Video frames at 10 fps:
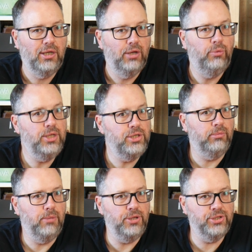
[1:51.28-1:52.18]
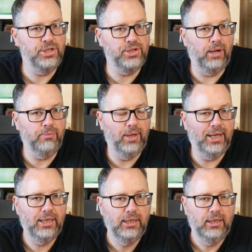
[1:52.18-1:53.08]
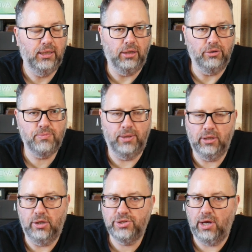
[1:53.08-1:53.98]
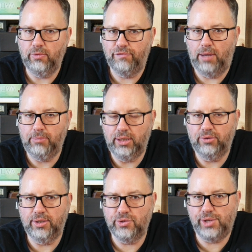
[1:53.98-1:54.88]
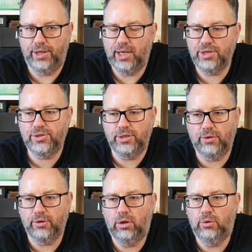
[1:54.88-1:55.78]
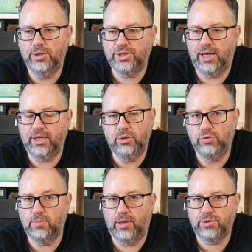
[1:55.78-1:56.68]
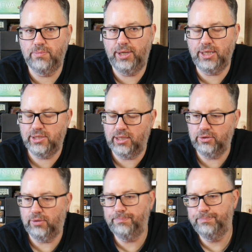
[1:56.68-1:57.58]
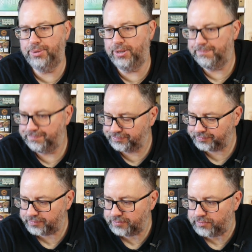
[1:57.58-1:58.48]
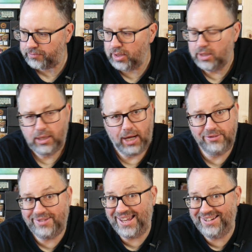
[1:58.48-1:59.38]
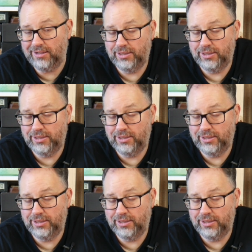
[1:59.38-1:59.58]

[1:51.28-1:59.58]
reasonably busy time where, you know, you spend a lot of time with family and things like that, so you don't always get a huge amount of painting done. But I then